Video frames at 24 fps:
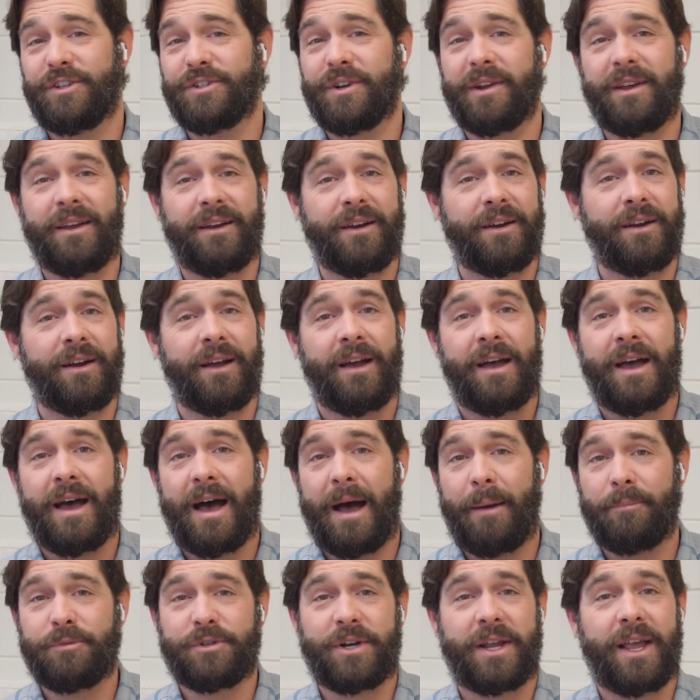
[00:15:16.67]
drinker.
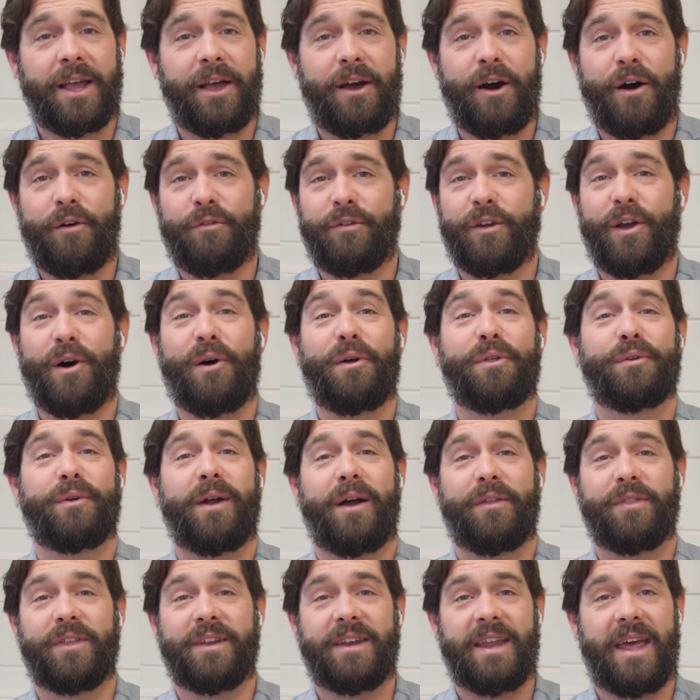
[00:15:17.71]
I'm drinking coffee all
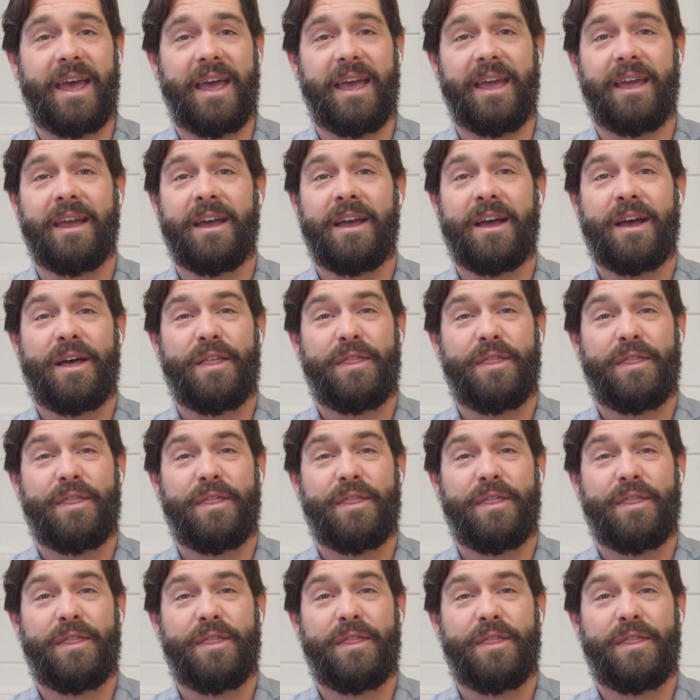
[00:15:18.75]
throughout the day.